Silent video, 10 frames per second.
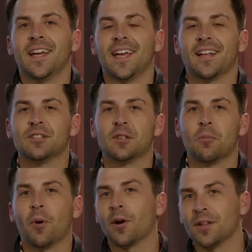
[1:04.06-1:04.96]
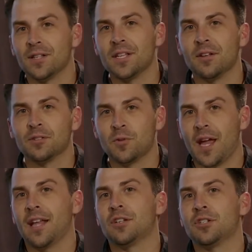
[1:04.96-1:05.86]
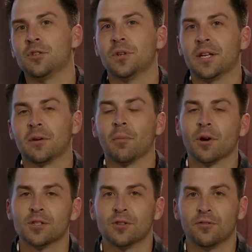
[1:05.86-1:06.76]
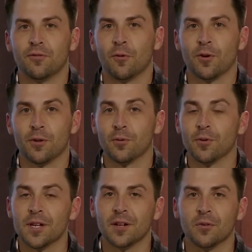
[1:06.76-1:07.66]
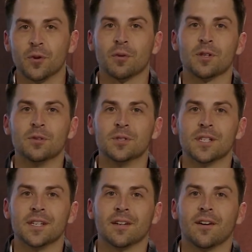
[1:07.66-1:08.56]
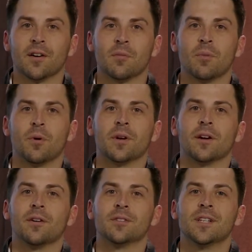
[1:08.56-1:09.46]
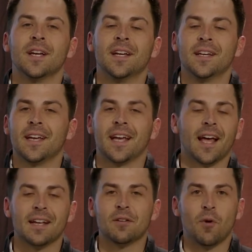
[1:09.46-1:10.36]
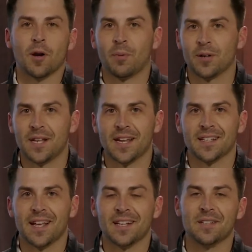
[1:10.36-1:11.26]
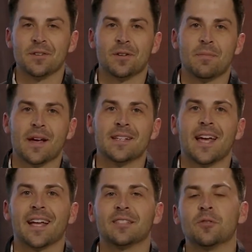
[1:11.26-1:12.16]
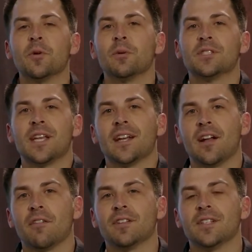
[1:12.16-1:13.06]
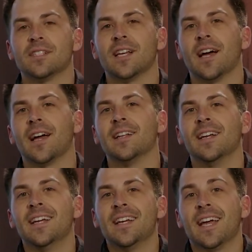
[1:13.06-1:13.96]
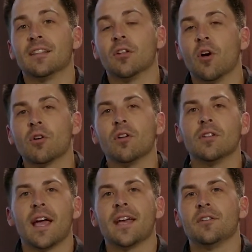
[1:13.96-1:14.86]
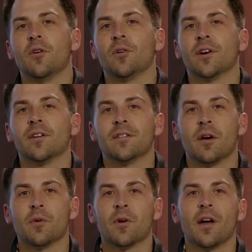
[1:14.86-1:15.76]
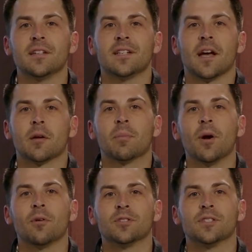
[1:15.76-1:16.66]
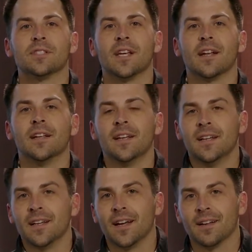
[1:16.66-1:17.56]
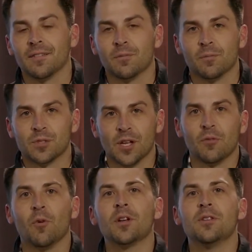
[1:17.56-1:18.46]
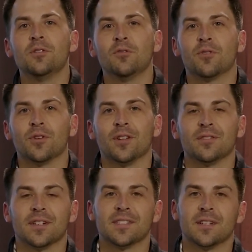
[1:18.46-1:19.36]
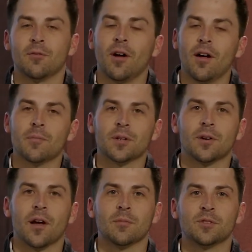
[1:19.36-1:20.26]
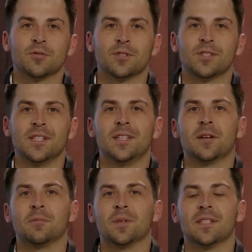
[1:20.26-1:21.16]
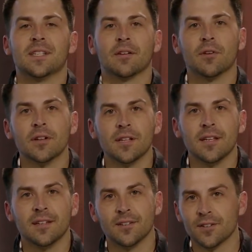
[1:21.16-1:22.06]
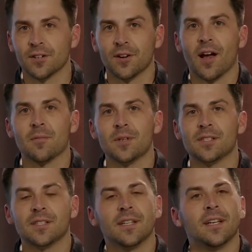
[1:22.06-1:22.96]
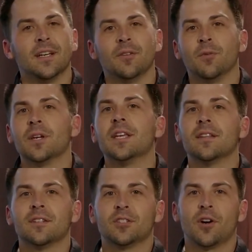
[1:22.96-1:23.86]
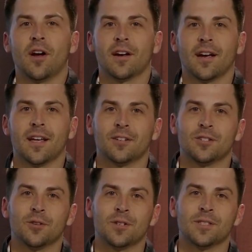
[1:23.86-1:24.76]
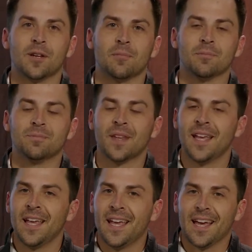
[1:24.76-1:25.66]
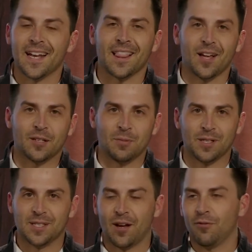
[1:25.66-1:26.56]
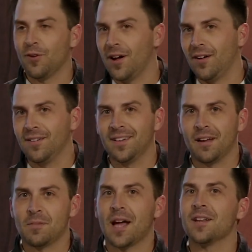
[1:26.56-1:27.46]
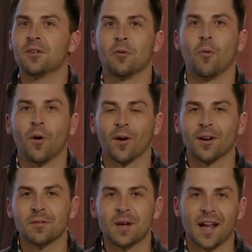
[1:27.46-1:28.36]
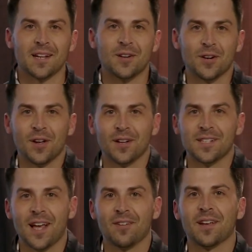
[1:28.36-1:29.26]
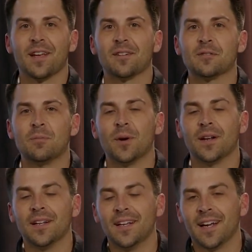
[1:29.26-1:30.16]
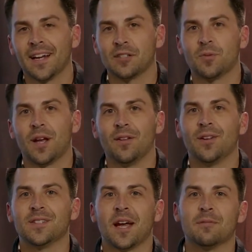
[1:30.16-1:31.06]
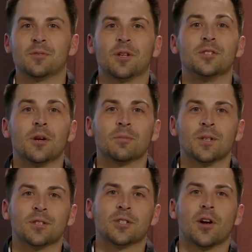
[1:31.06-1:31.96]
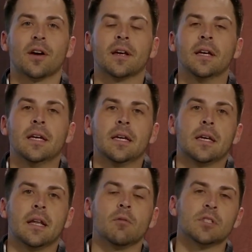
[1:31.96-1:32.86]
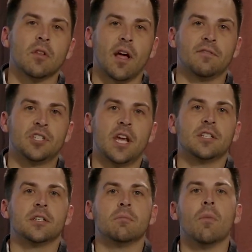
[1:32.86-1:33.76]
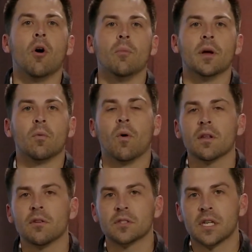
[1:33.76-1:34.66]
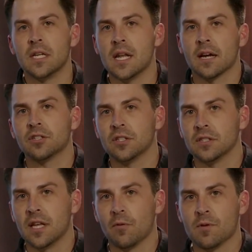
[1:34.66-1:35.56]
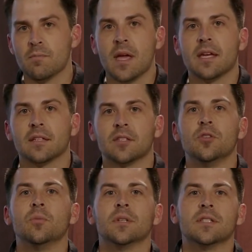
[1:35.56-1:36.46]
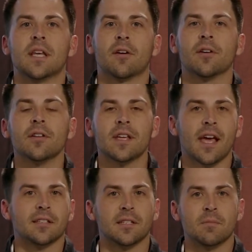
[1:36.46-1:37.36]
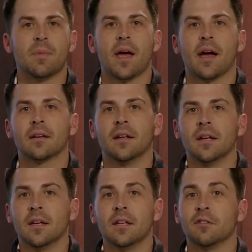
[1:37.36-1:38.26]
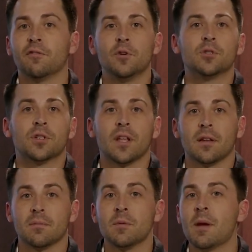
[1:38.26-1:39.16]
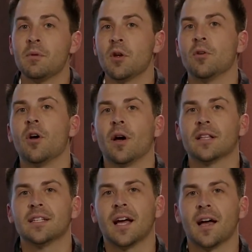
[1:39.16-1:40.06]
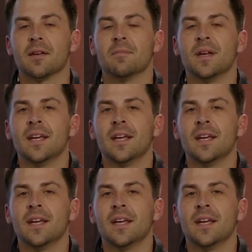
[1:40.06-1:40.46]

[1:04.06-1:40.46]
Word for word: And so part of the deal is we had to shoot a commercial for the reel we were using on our bow and arrows. And I didn't want to partake in that, neither did my dad. So we were standing off to the side, and the local landowner that we were hunting on approached and said, uh, Son, what do you do for a living? I said, Well, I'm an agronomist for a seed company. He said, Really? You're an agronomist? Well, get in the truck. I got to show you something. And I thought to myself, well, I'm not here to work. I'm kind of here to hunt alligators, but I guess we got a little time, so I jumped in the truck. And it was a life-changing moment, one of those connections that we make as humans that really has an impact in the future that you maybe don't know at the time.